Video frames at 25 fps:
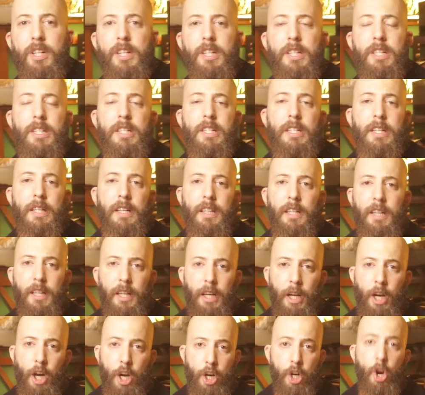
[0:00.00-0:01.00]
is
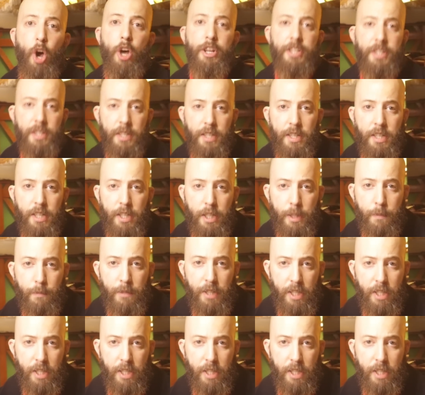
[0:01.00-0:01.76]
Gnosticism